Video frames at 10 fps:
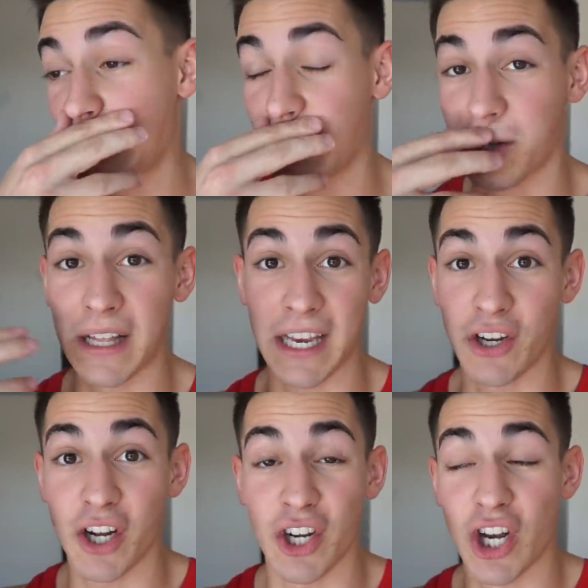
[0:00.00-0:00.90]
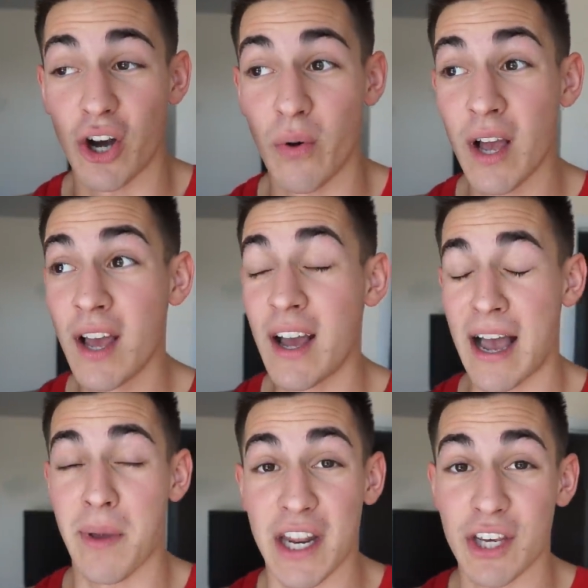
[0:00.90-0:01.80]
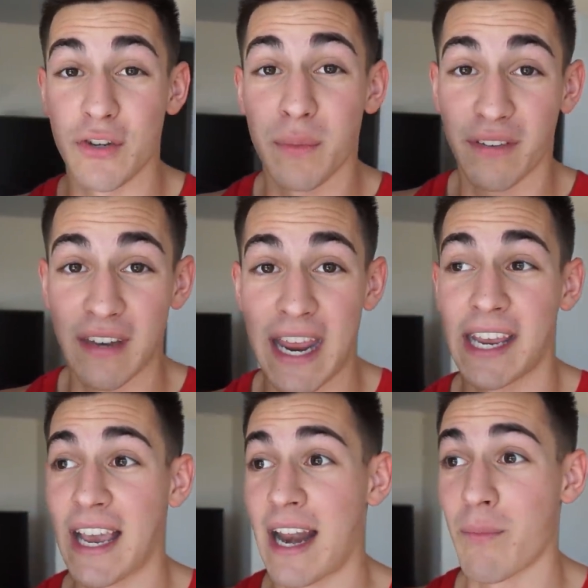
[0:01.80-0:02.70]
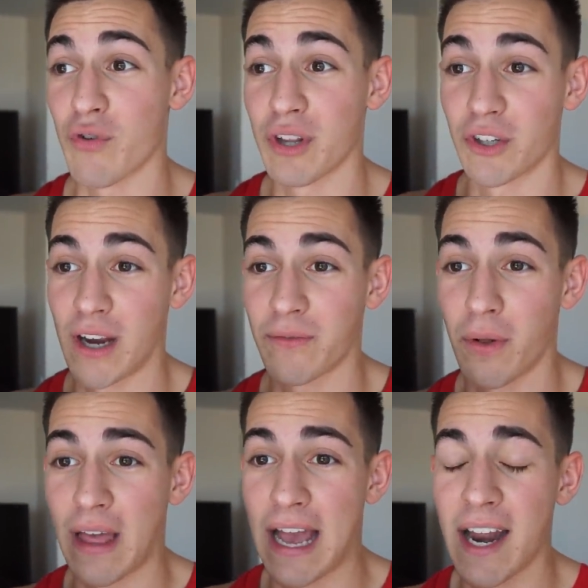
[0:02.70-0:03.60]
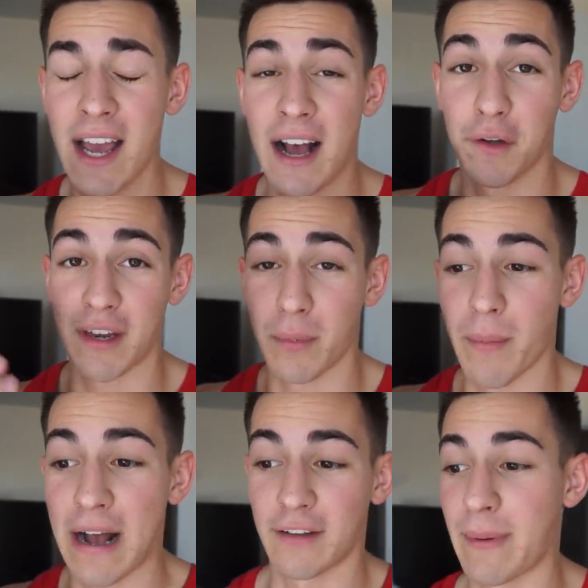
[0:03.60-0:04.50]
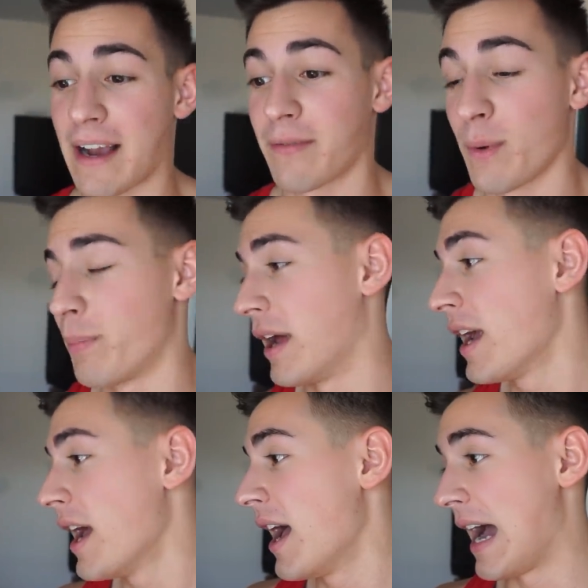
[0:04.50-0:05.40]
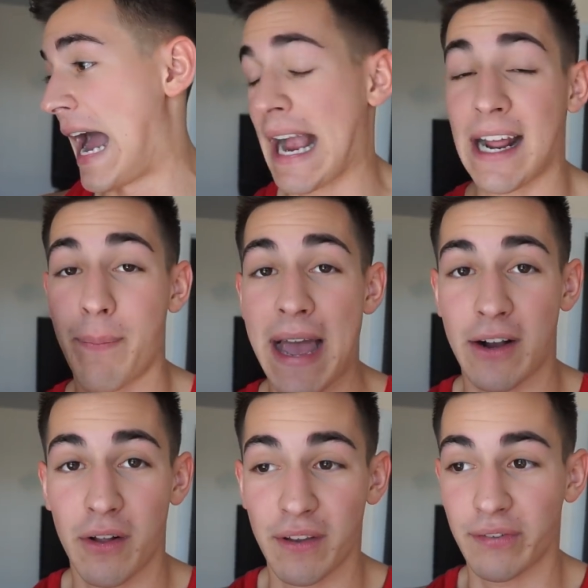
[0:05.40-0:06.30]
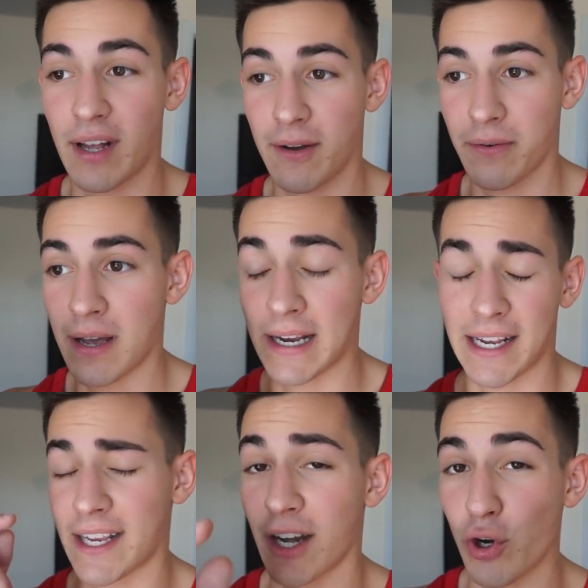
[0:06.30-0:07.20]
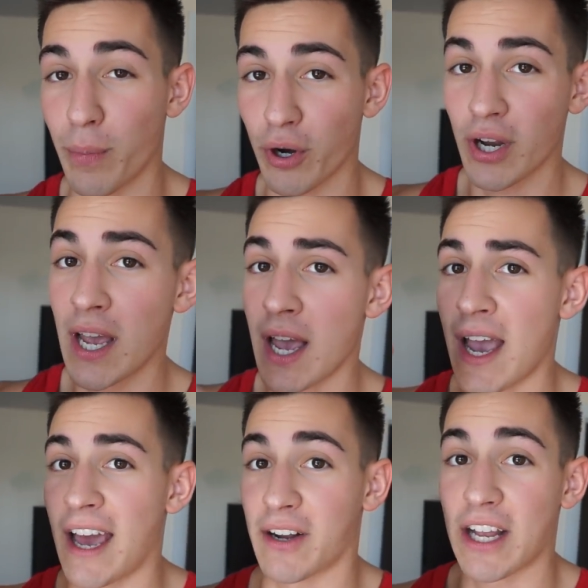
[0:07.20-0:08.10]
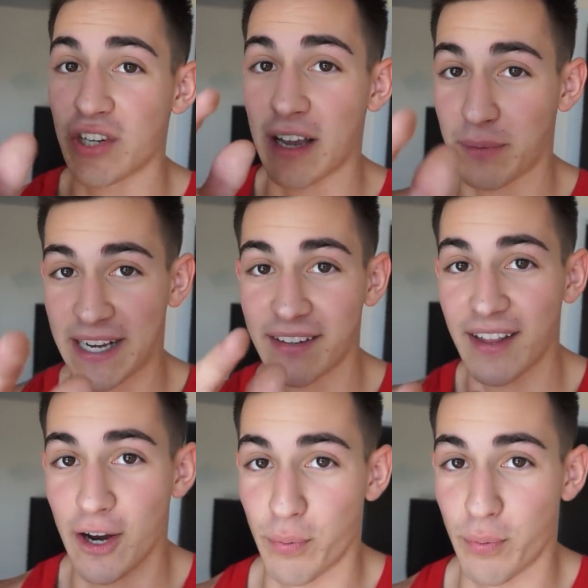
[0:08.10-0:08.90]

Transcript: You're going to click it. You're going to know I made a huge mistake and I'm really grateful that I was able to bounce back from it. But I got to pack all this stuff. I got to get an Uber and I'll catch you guys when I get to the